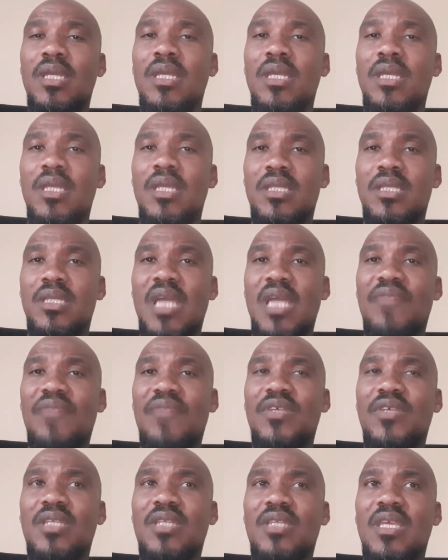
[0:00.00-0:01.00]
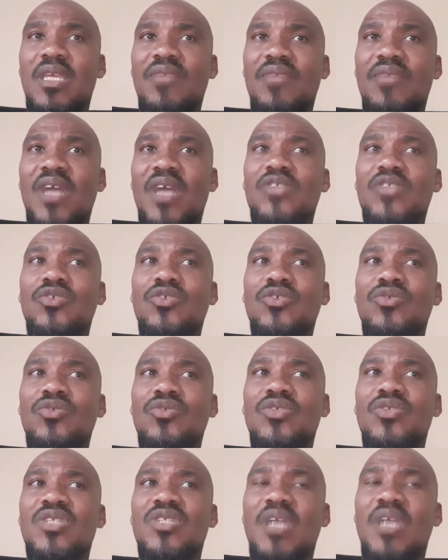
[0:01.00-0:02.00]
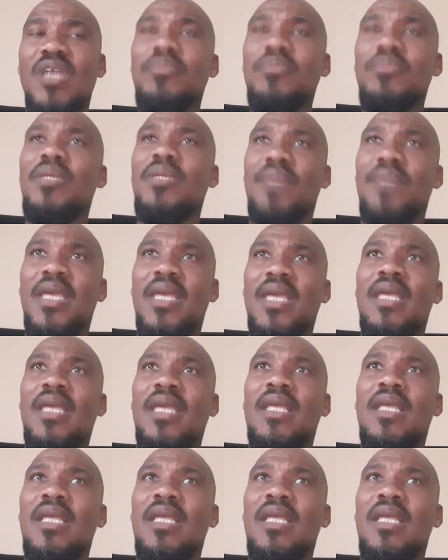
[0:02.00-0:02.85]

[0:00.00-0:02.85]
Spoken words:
It's time for us to give our children something, man.